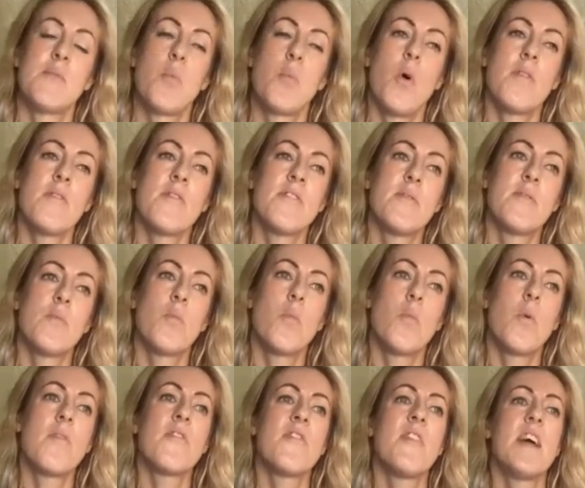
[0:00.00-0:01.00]

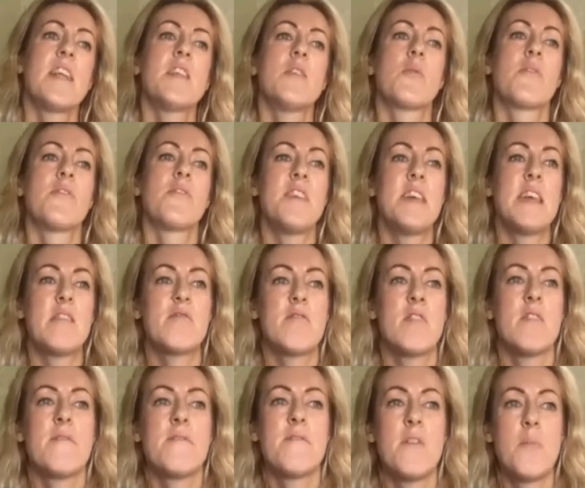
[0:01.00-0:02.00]
What's then your
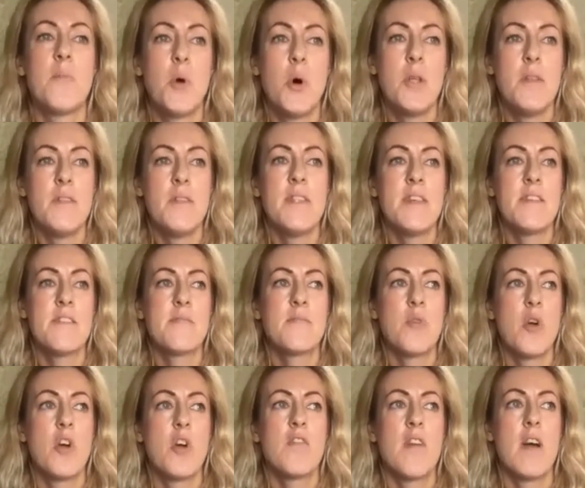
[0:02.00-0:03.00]
secret for putting this
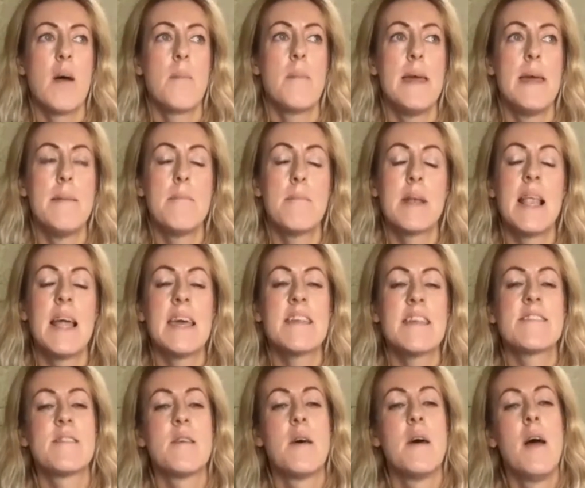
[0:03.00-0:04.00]
program in place,